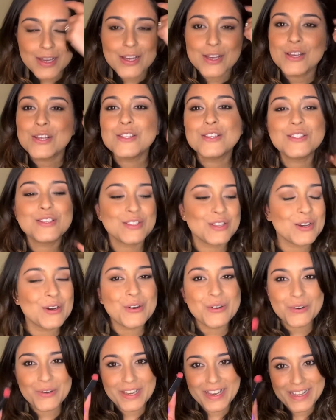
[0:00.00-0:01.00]
So
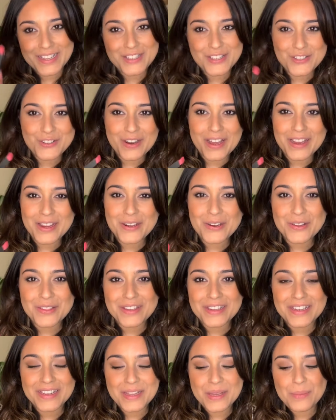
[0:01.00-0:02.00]
let's try it on the
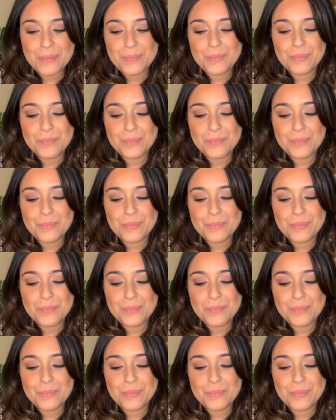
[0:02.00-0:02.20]
lip.